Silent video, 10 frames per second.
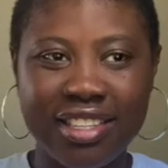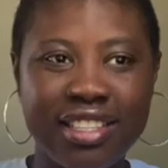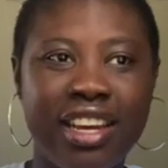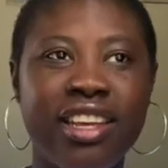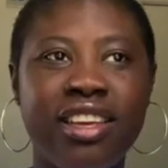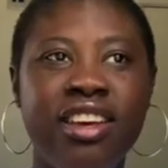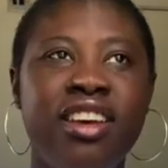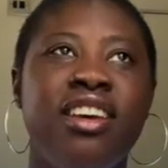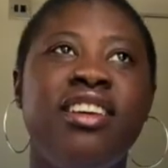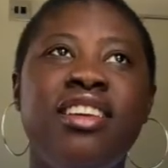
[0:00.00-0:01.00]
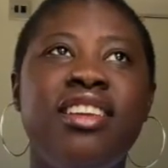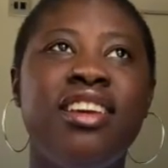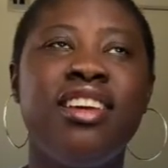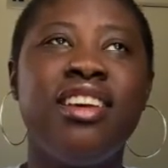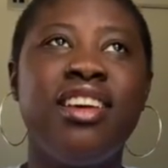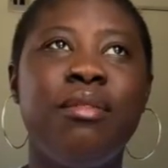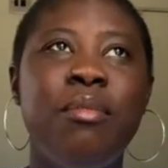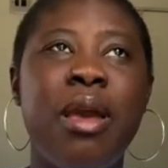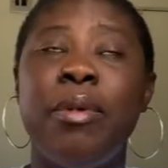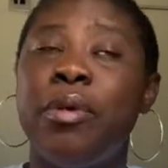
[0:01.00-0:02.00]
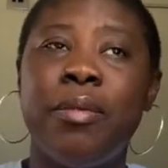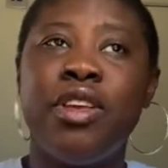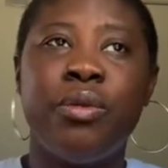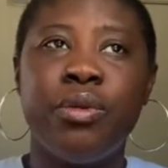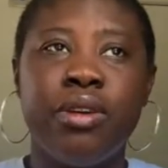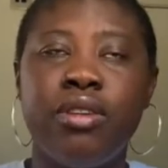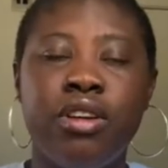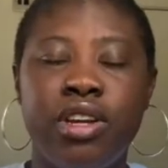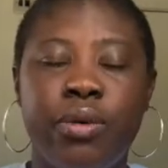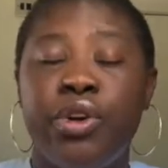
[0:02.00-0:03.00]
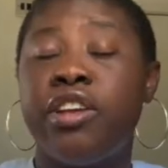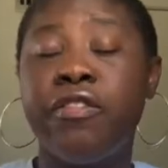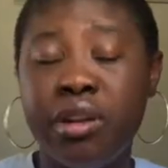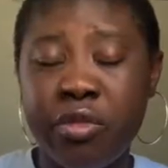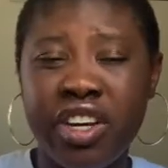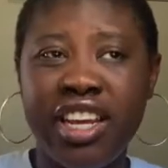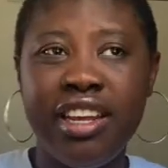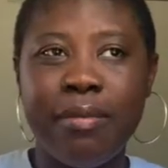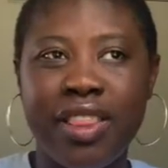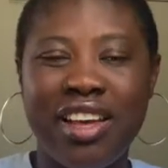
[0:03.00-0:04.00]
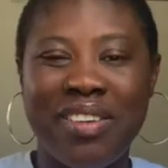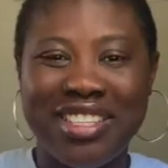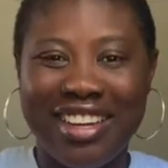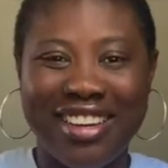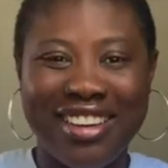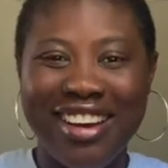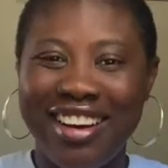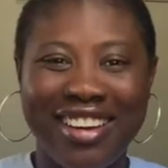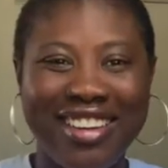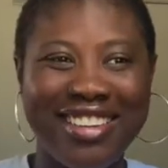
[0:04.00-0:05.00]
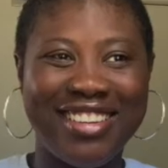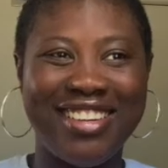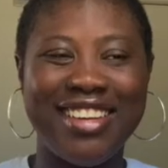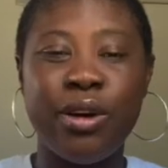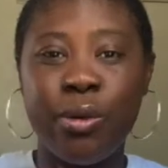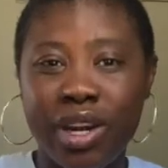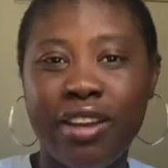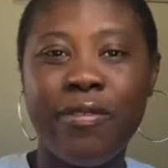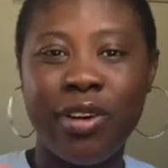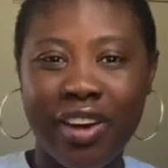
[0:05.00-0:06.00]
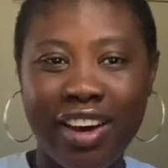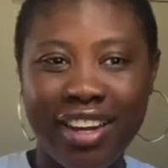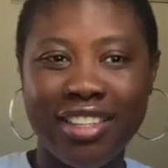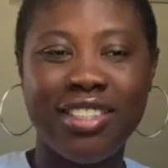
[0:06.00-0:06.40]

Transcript: It's like, maybe probably you're working for the money, but now it's like, you're working for God.